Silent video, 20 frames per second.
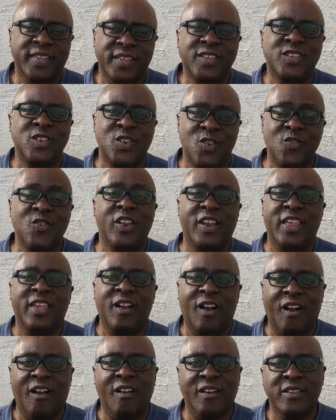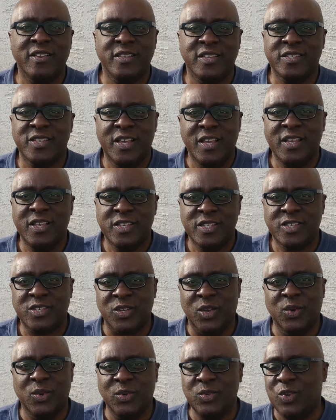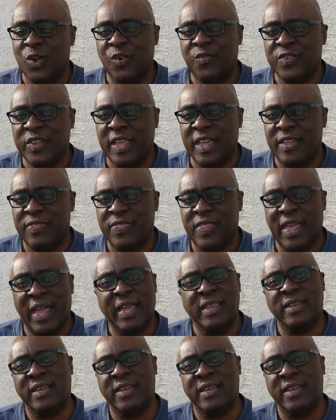You really are. So don't forget that